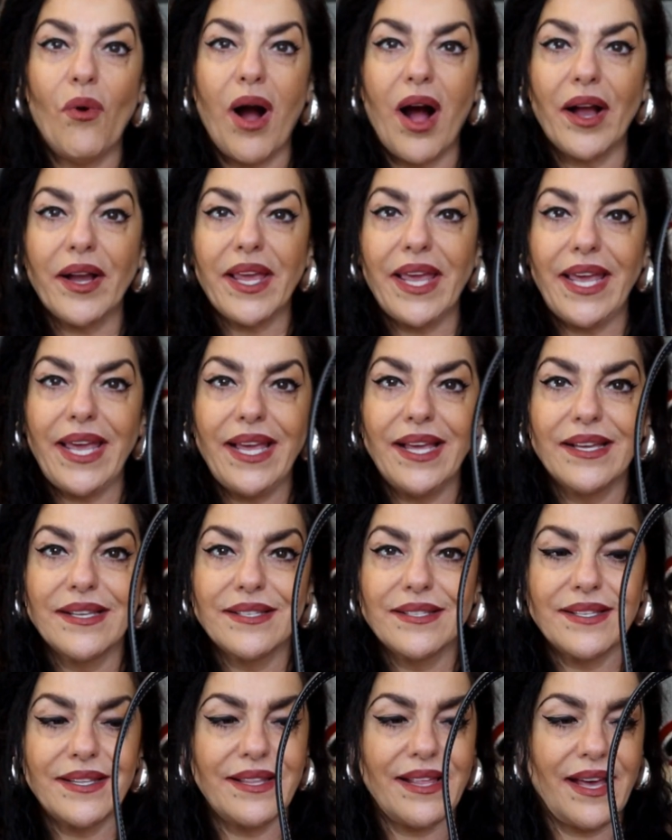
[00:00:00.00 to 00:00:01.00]
wonky,
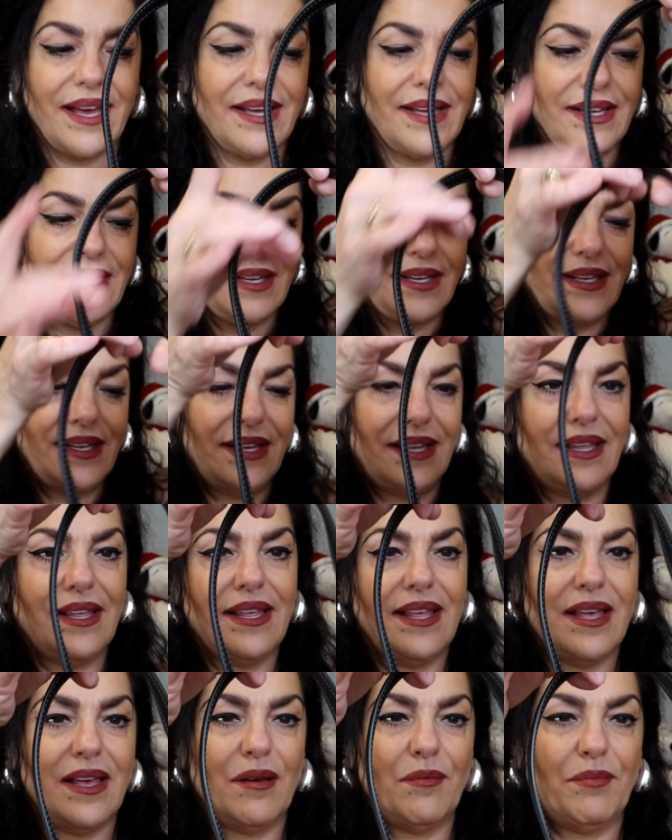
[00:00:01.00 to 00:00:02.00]
see that?
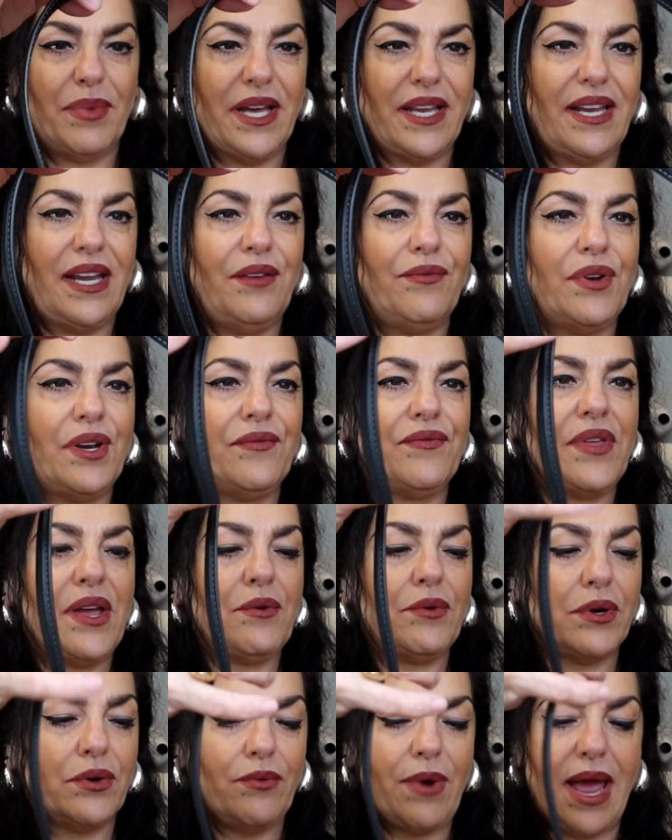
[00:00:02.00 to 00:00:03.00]
But even if
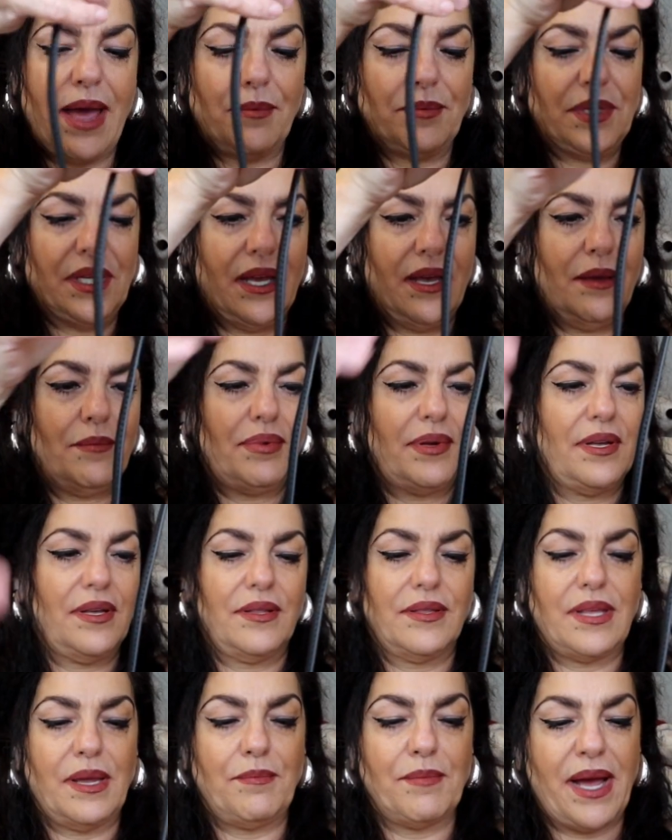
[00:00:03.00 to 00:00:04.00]
they were wrapped up,
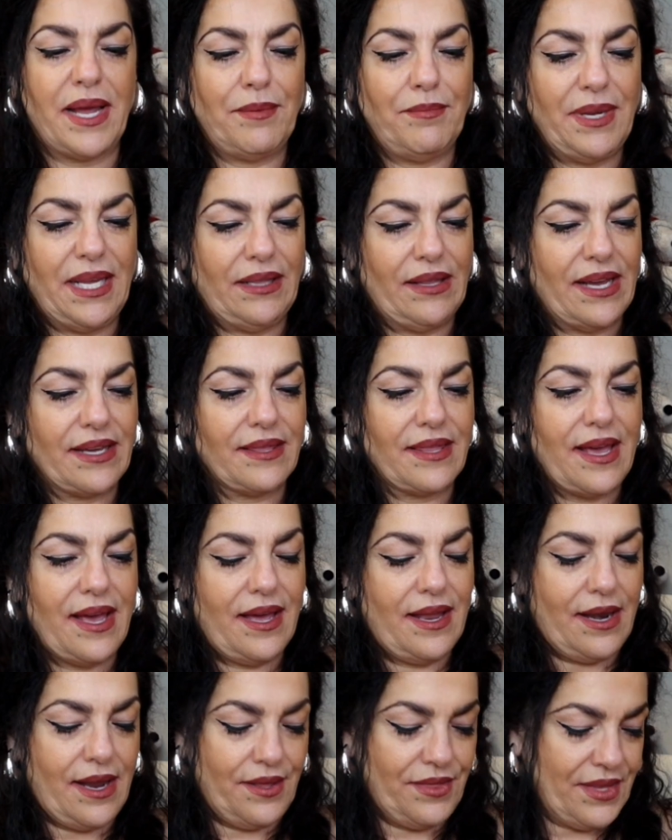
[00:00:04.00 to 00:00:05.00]
they might be like
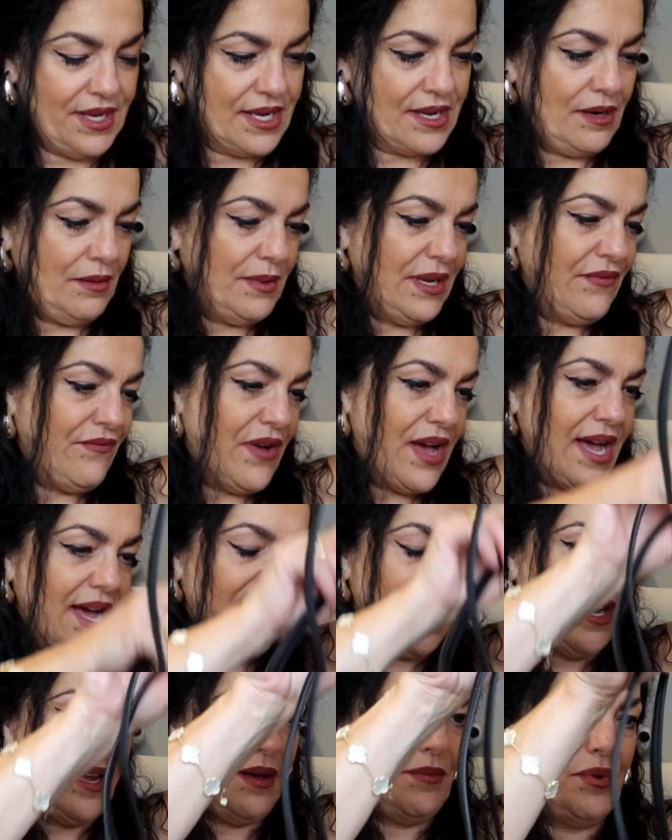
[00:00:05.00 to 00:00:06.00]
that. I think it'll be
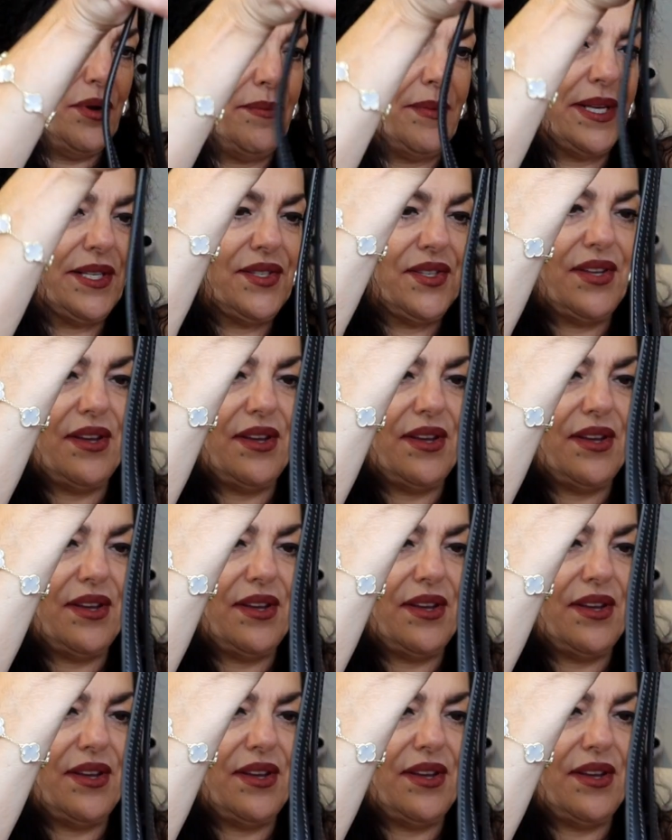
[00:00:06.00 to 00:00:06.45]
fine. I'll put my